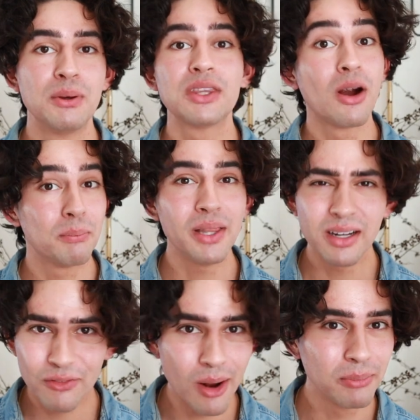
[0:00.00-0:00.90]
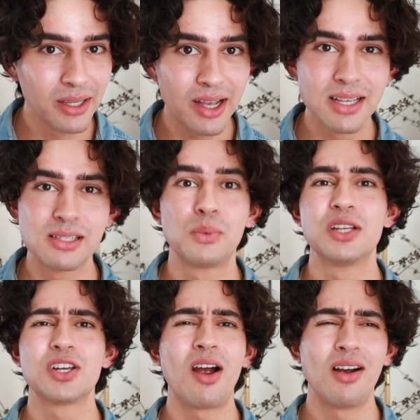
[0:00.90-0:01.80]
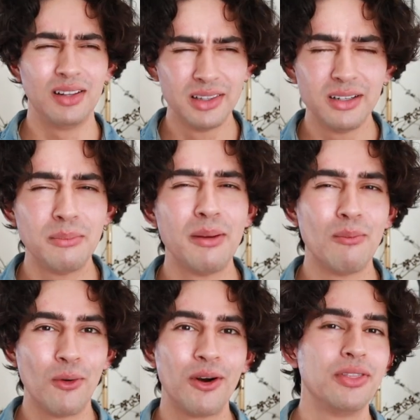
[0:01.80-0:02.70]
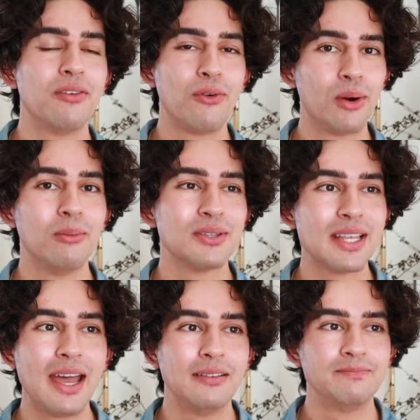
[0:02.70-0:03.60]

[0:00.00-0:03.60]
but there are plenty of replicas which are a little bit more on the affordable side.